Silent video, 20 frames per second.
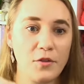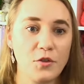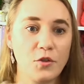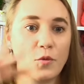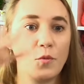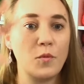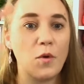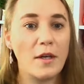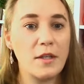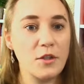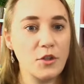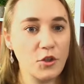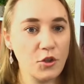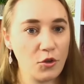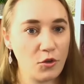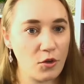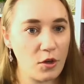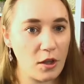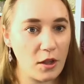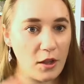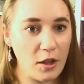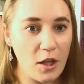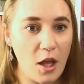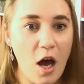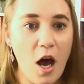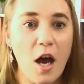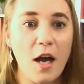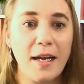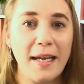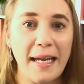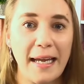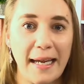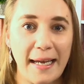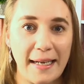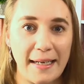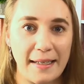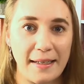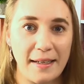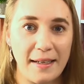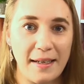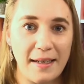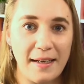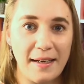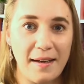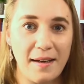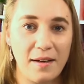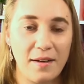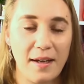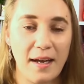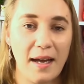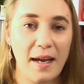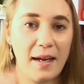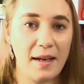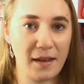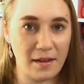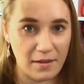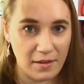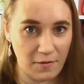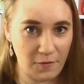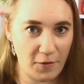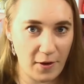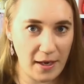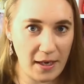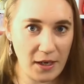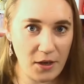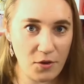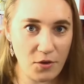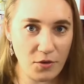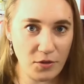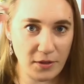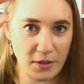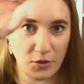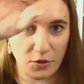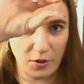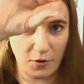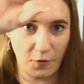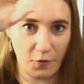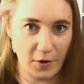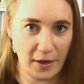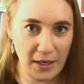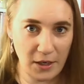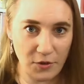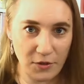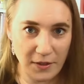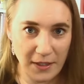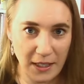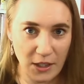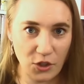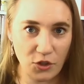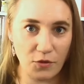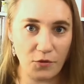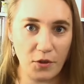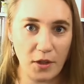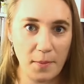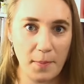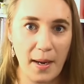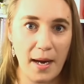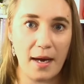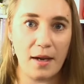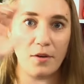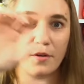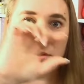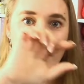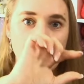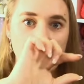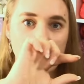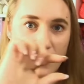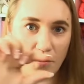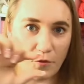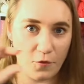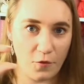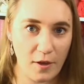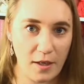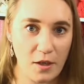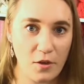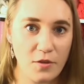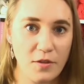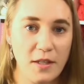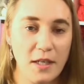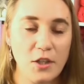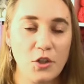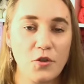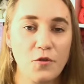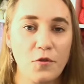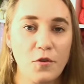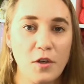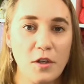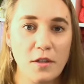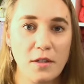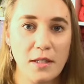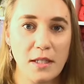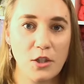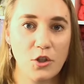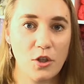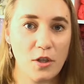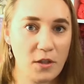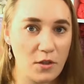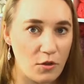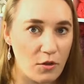So once you're logged in, Okay, the videos, there's a video section for the patterns, there's a video section for the stitches.